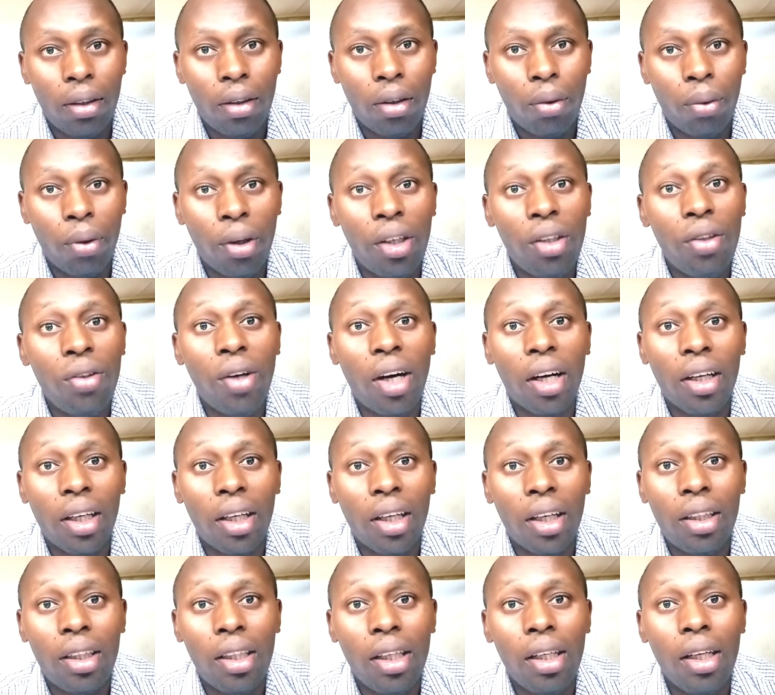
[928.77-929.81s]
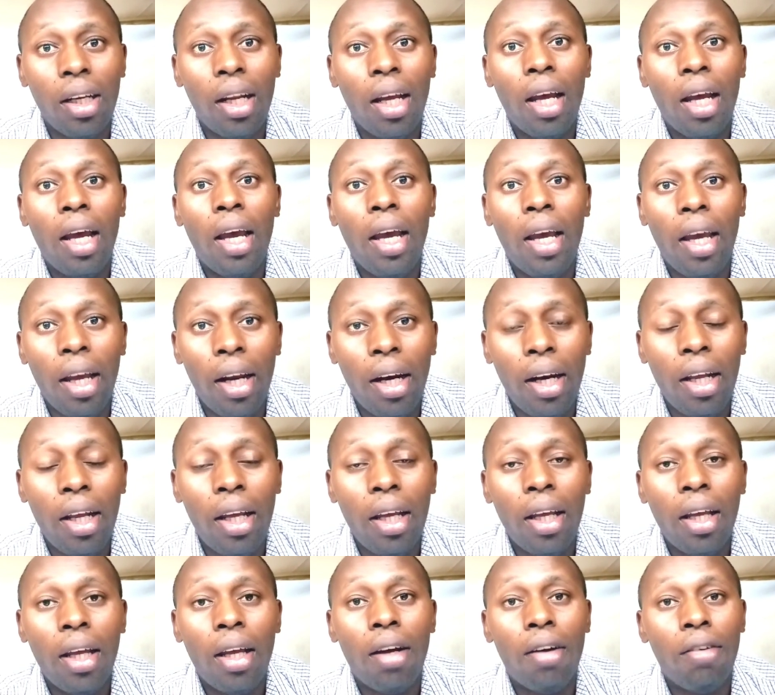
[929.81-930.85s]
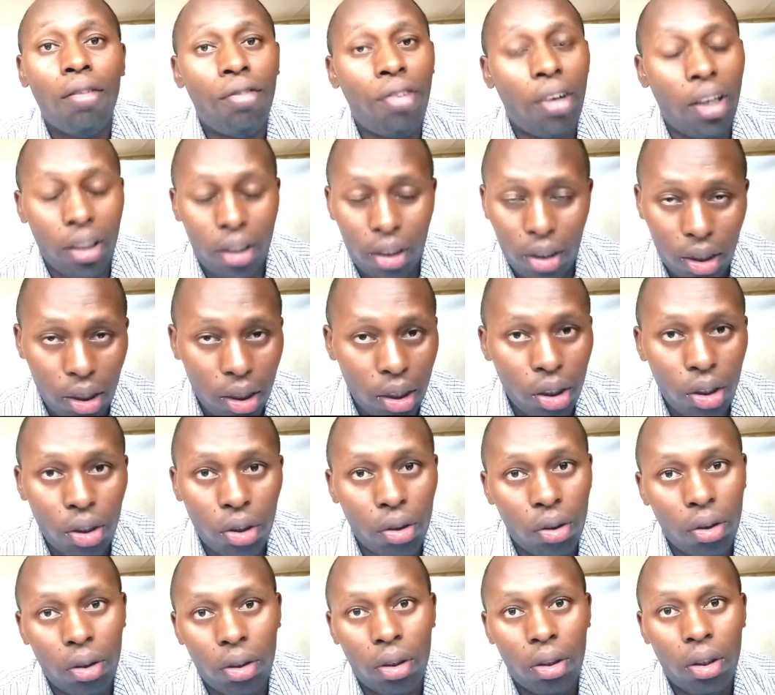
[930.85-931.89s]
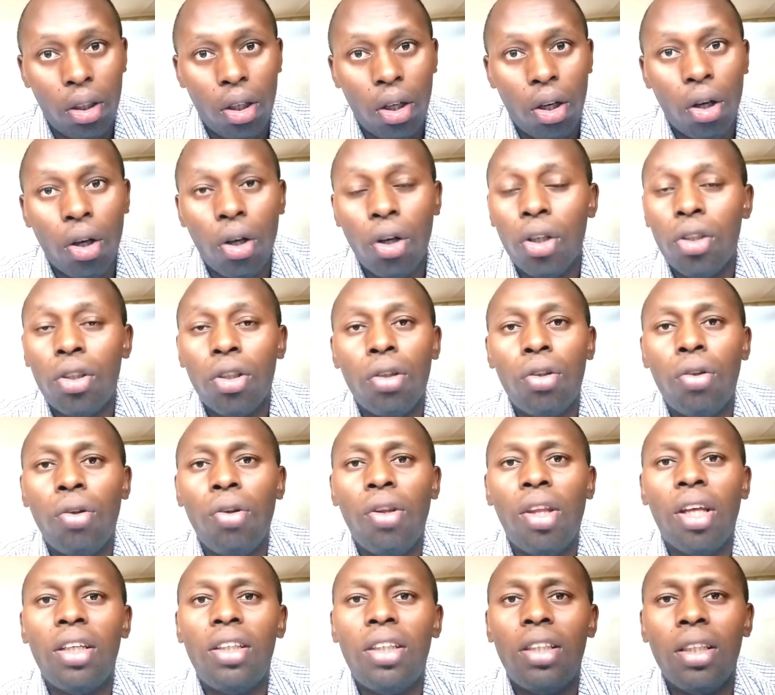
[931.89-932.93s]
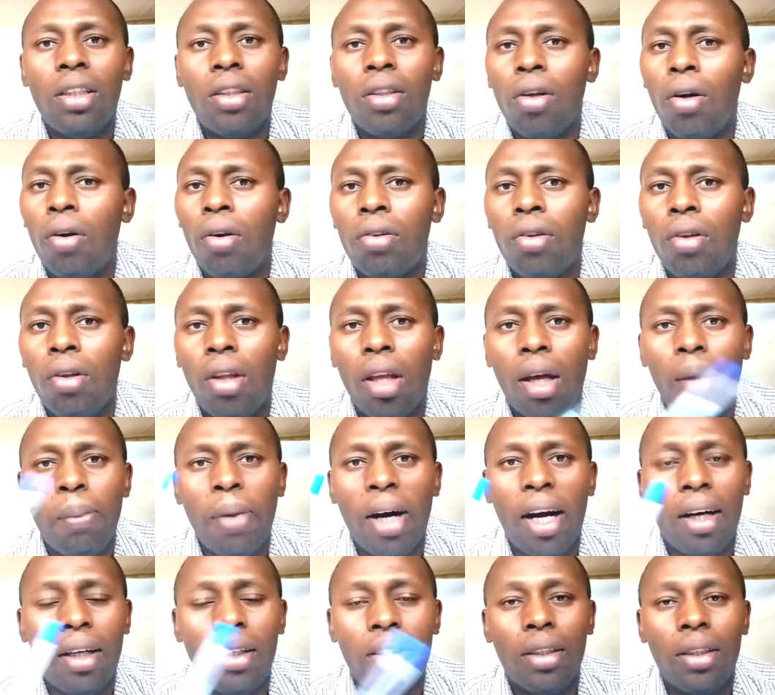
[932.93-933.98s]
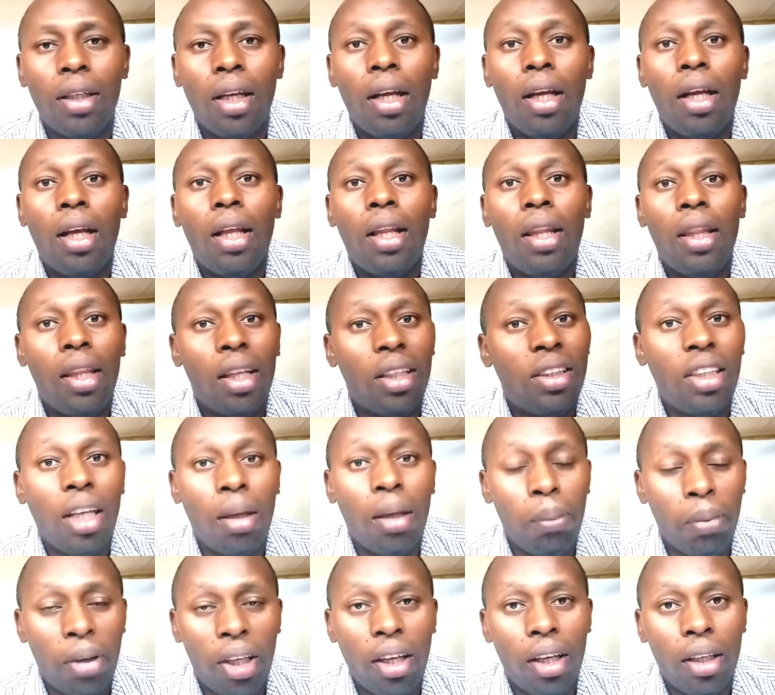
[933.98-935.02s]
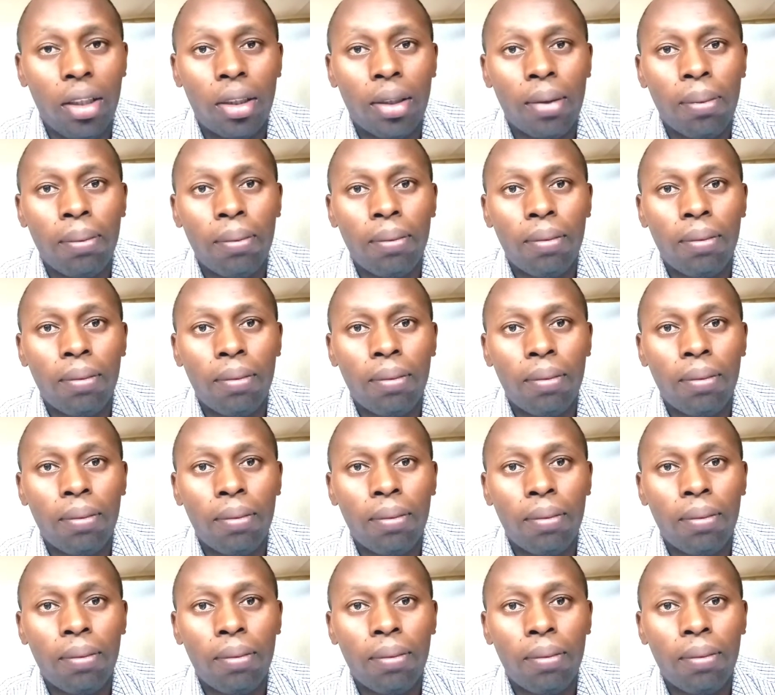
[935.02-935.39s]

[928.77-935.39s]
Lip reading: when you are getting any vaccination. Also to the chicks or to the birds, the same case.